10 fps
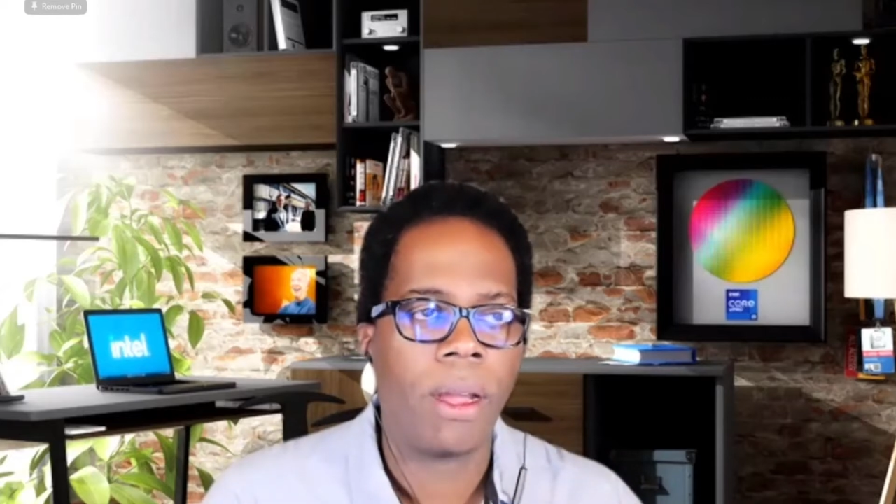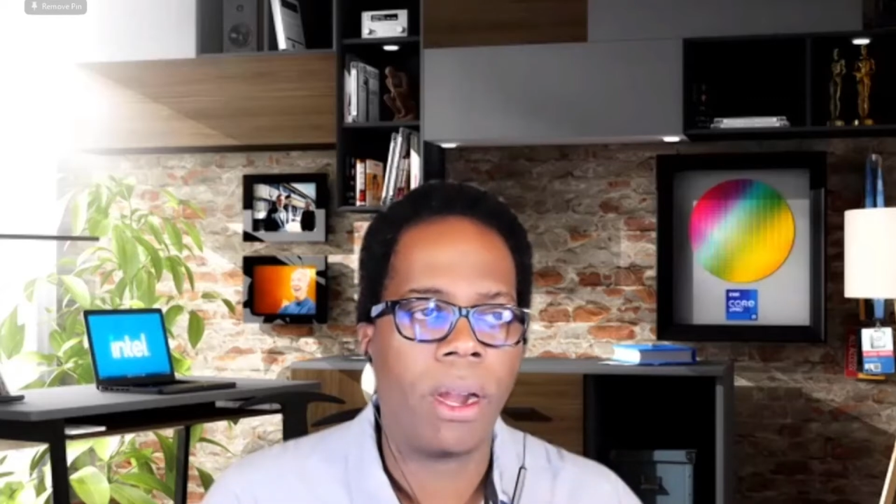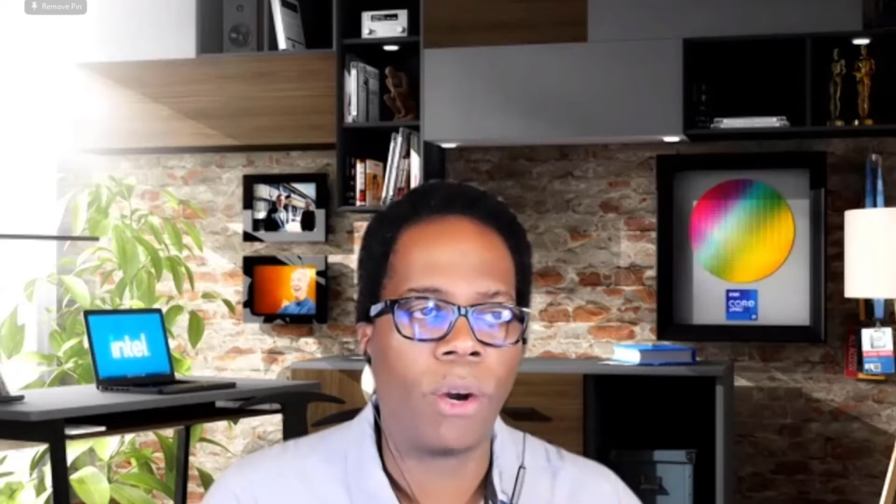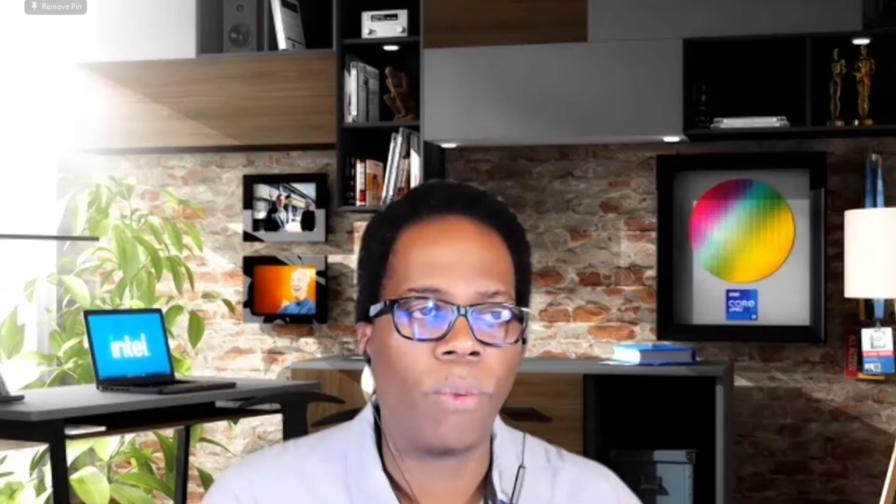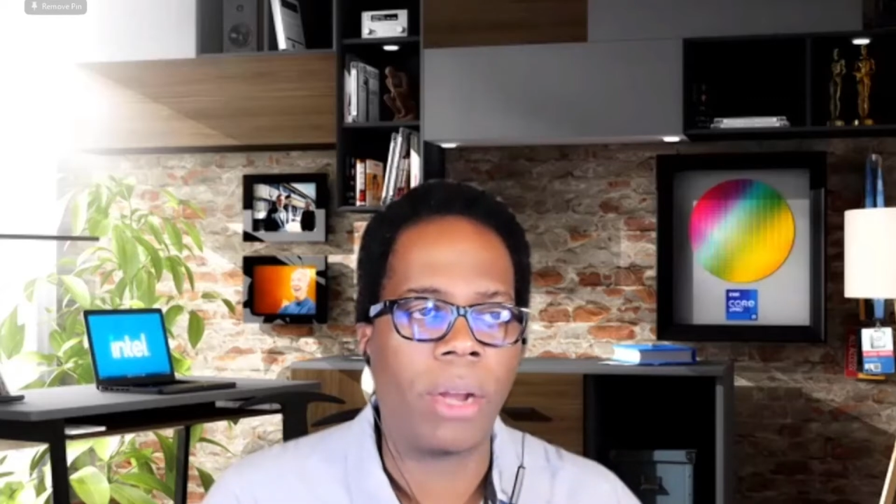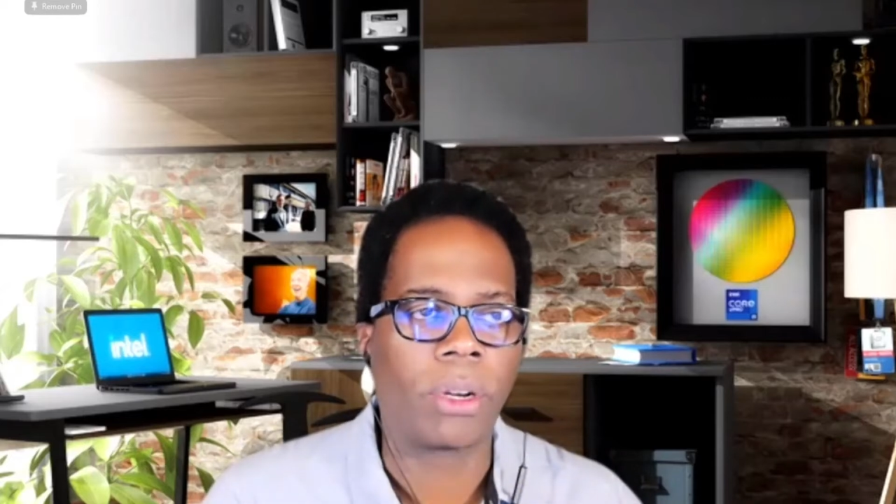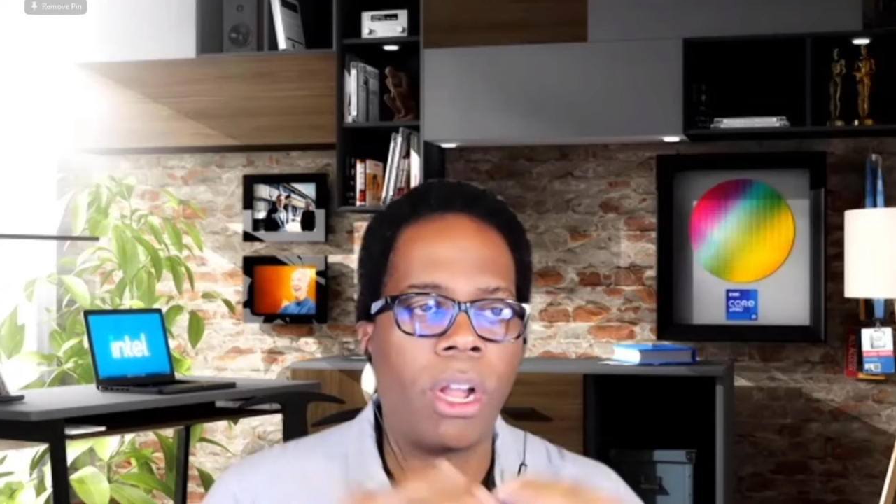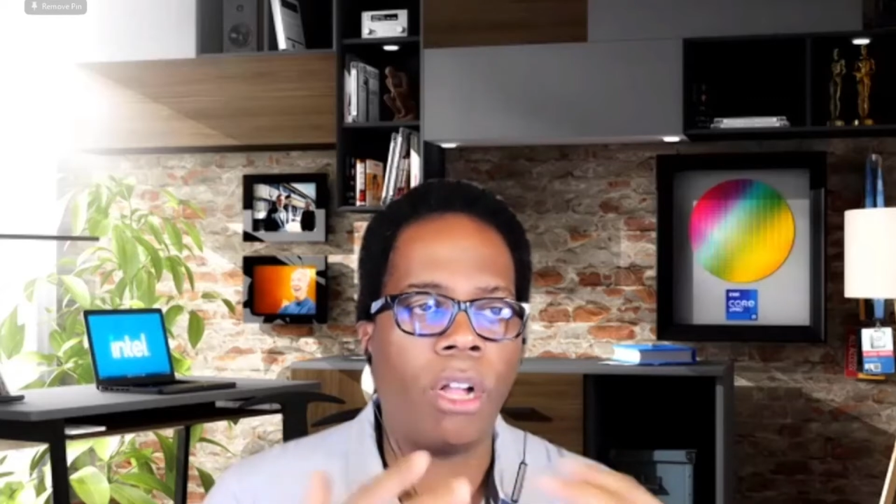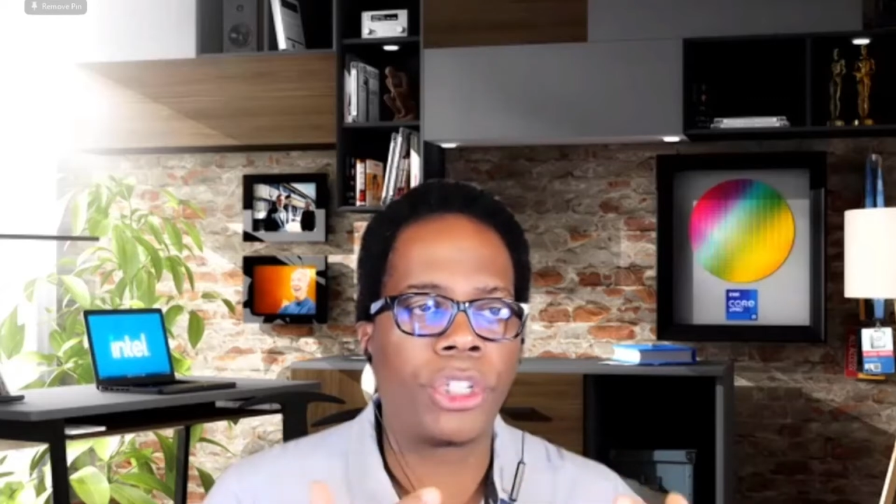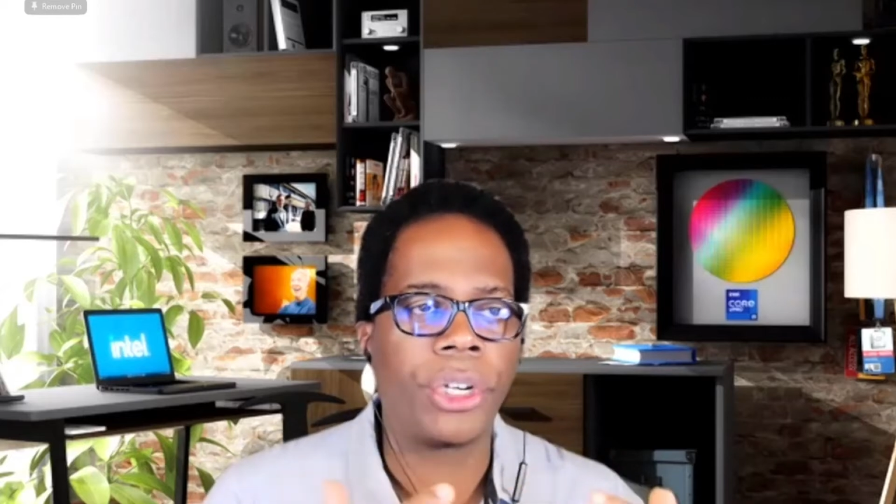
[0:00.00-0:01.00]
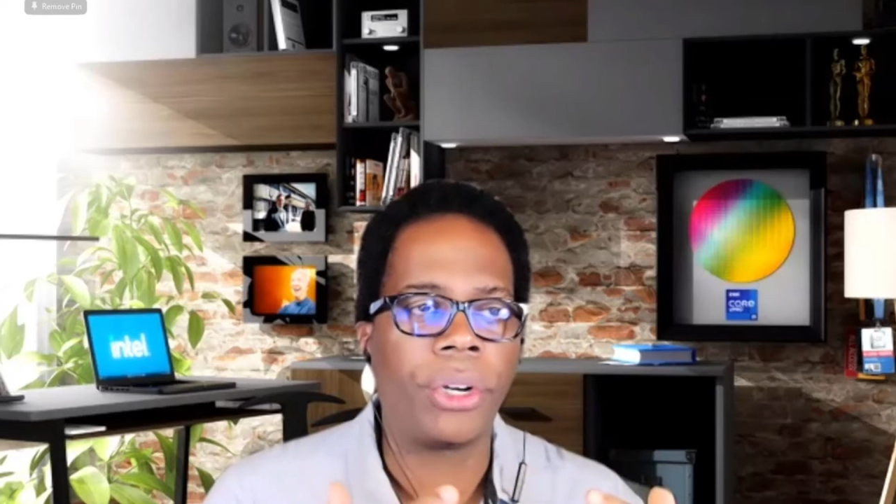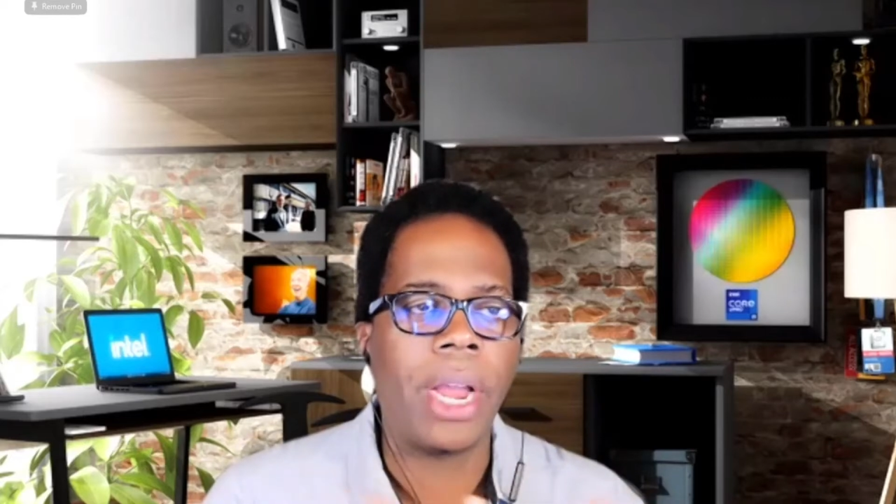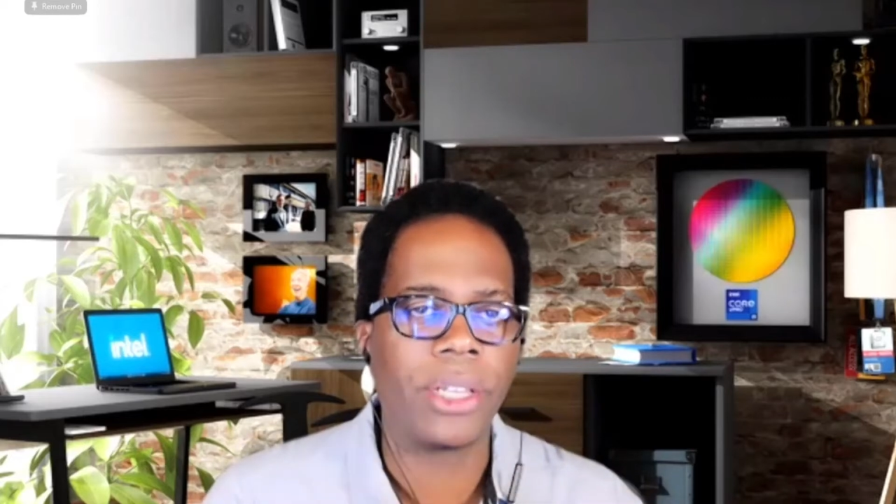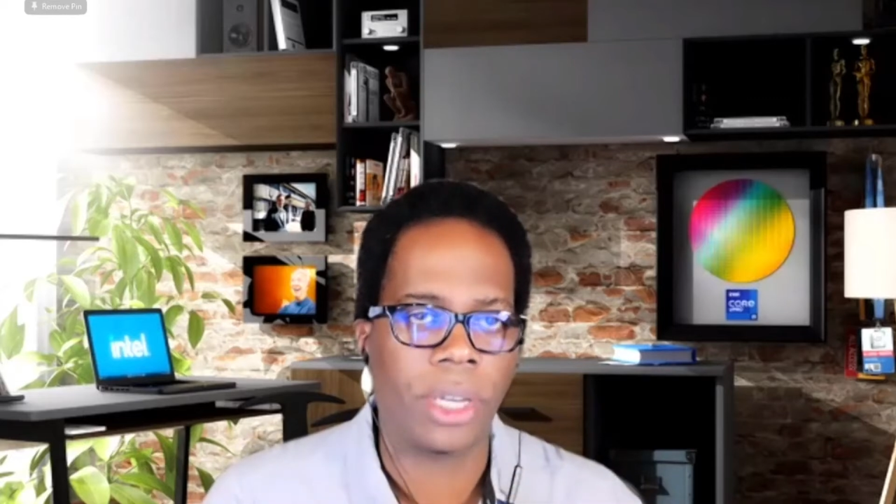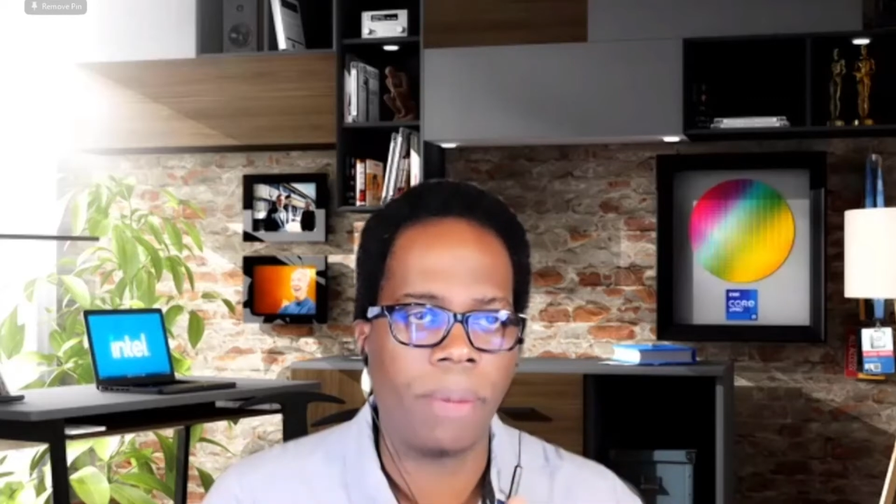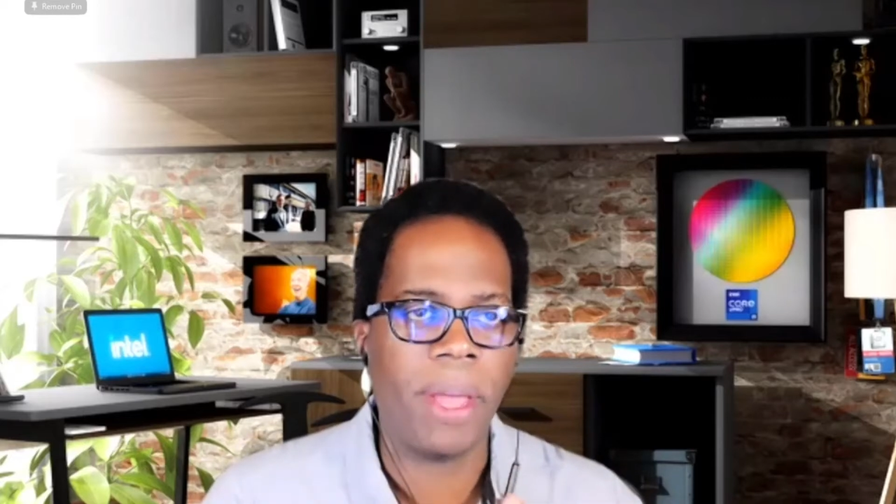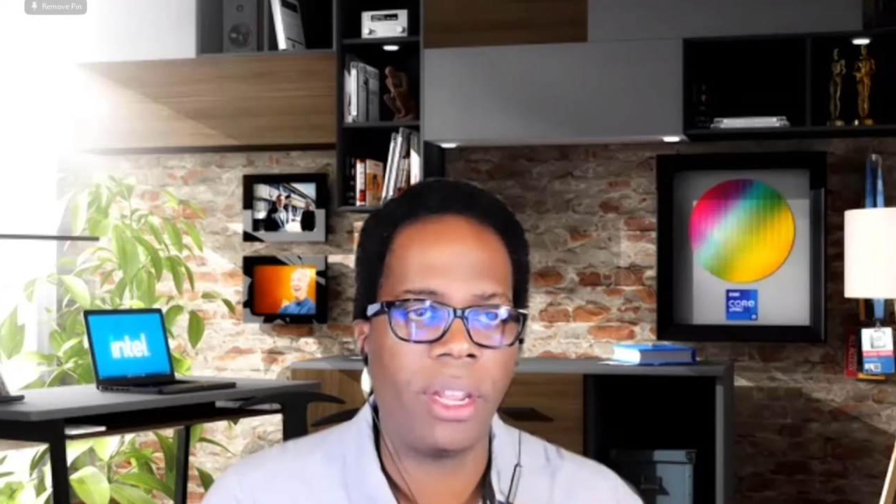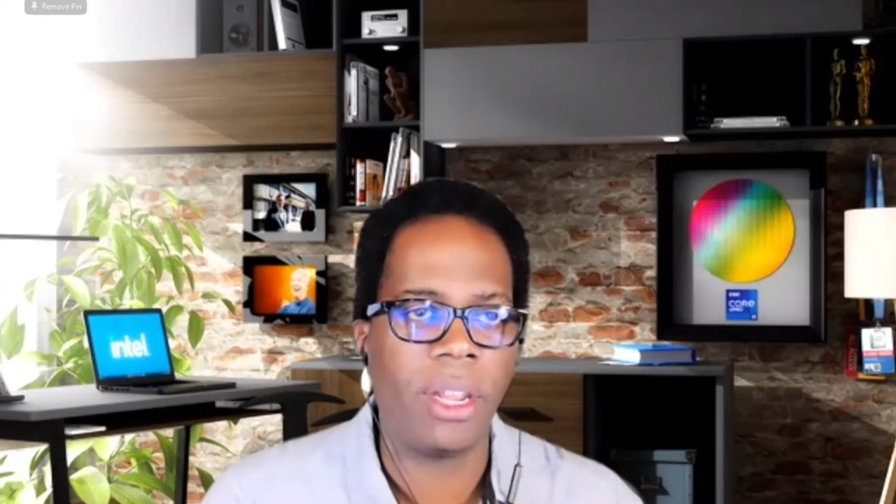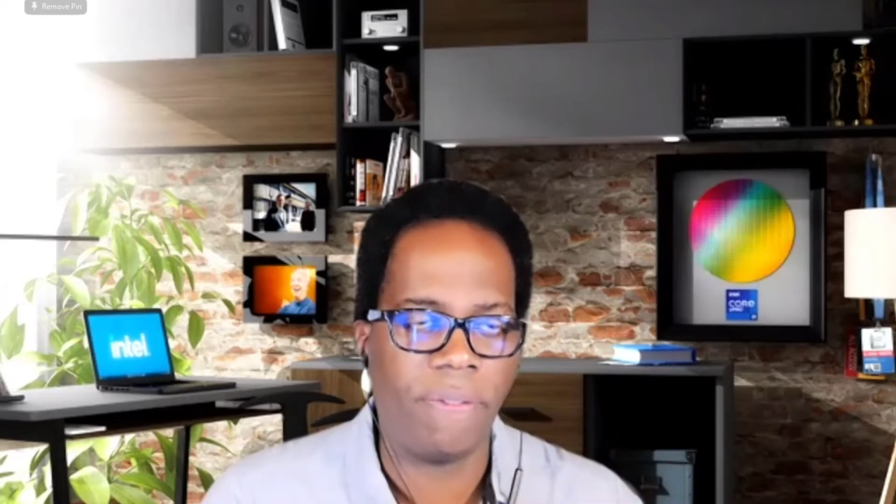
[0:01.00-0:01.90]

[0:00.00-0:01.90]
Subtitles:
around culture as a competitive